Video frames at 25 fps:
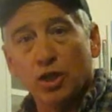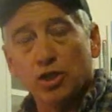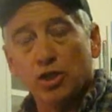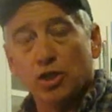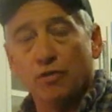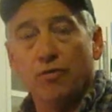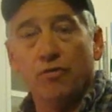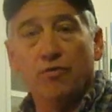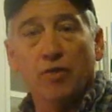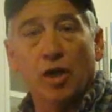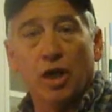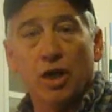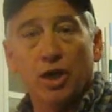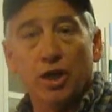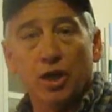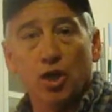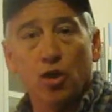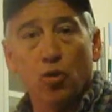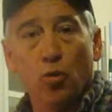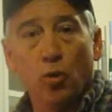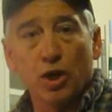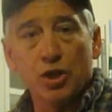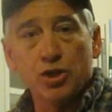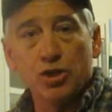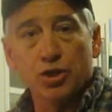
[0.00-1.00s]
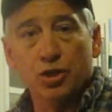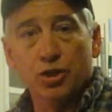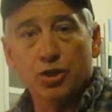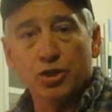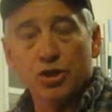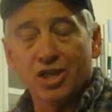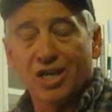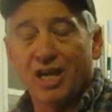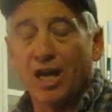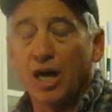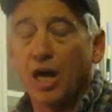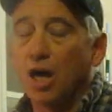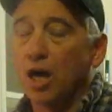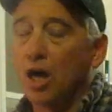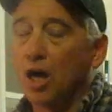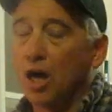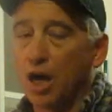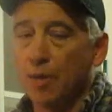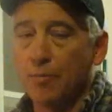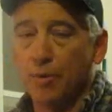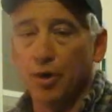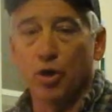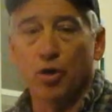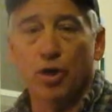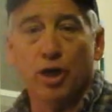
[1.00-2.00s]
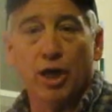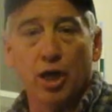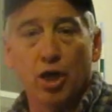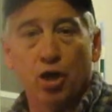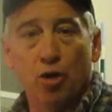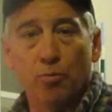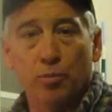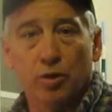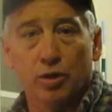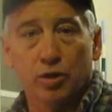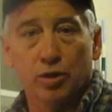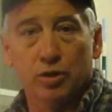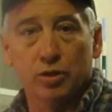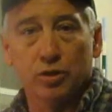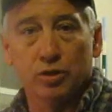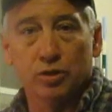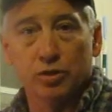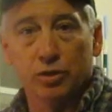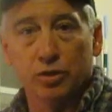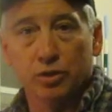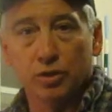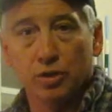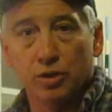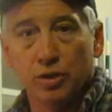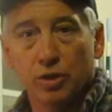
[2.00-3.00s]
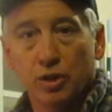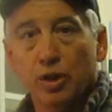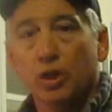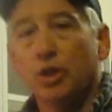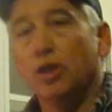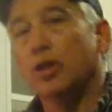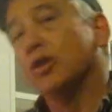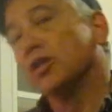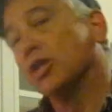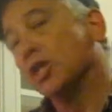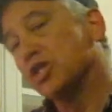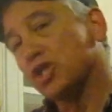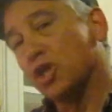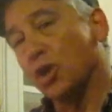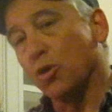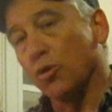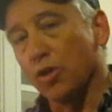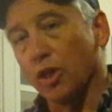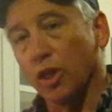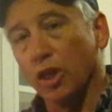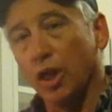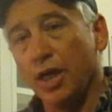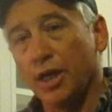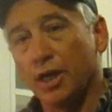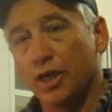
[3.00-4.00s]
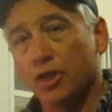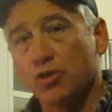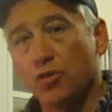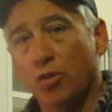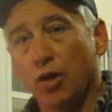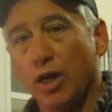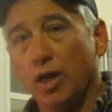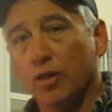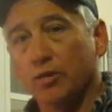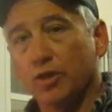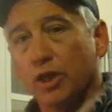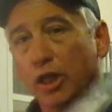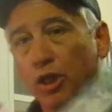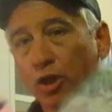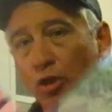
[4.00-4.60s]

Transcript: If you've got any questions, I'm here to help. Let's go to the lake and try out that